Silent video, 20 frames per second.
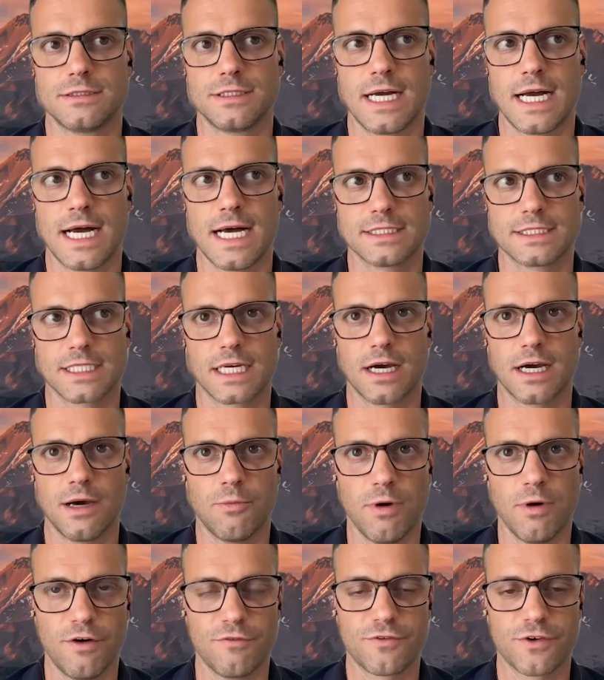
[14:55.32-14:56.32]
hasn't gone
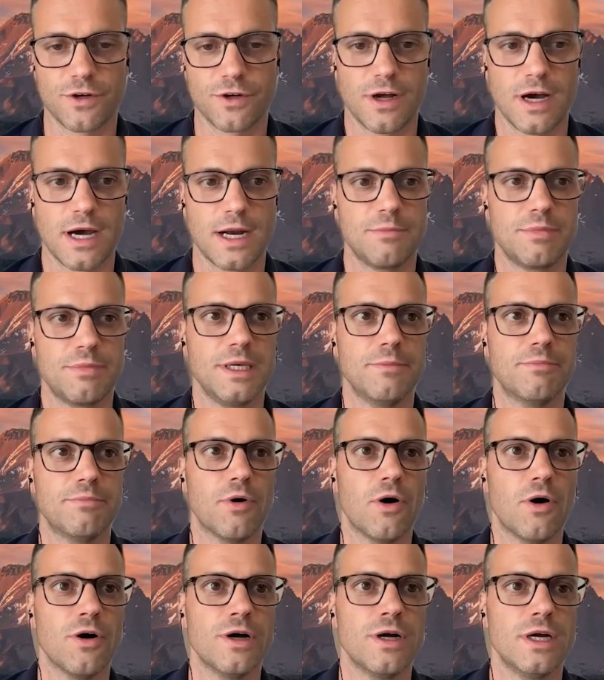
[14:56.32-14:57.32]
well for a lot of
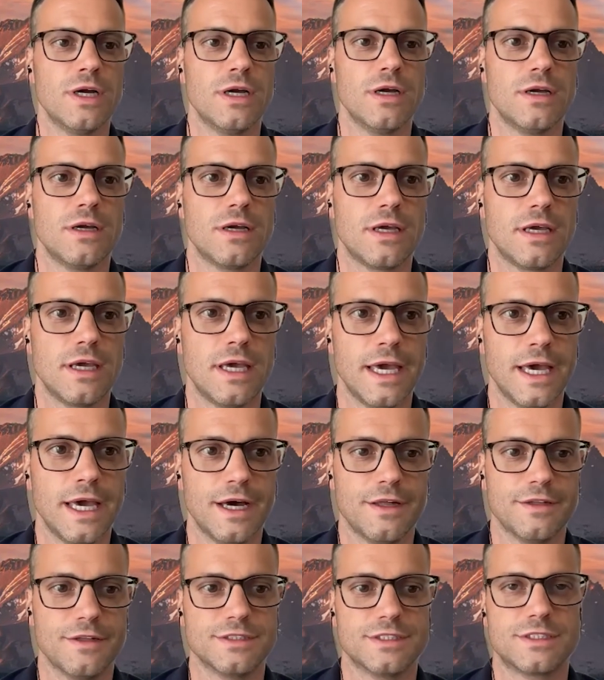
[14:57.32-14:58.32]
people,
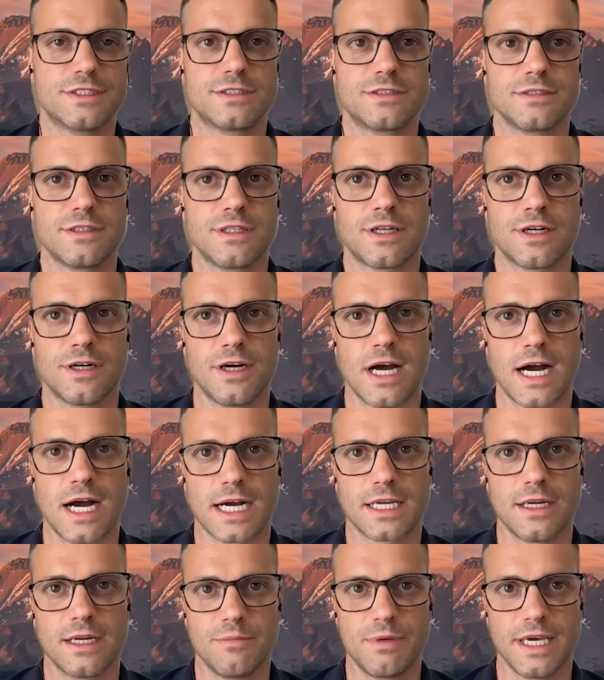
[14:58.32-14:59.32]
and they're
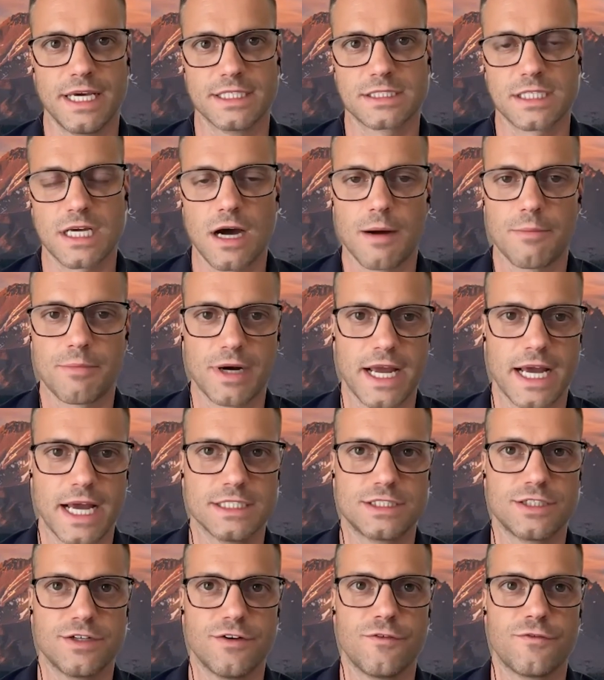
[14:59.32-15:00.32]
not going to be as
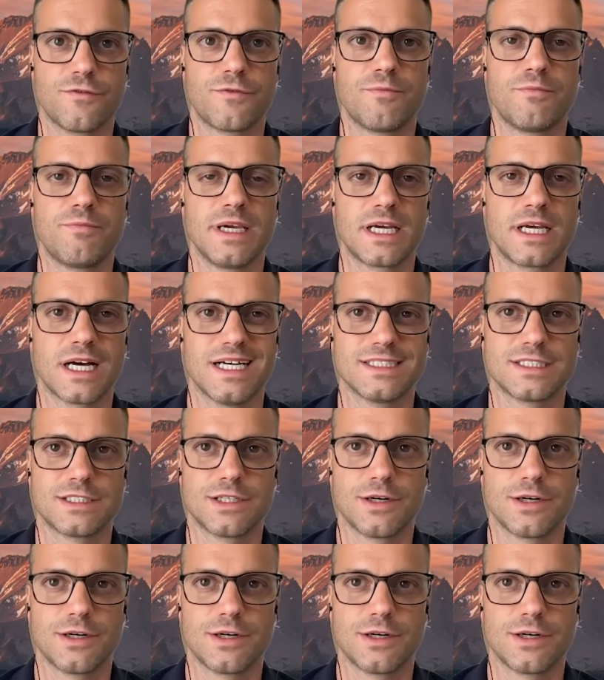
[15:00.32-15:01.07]
comprehensive because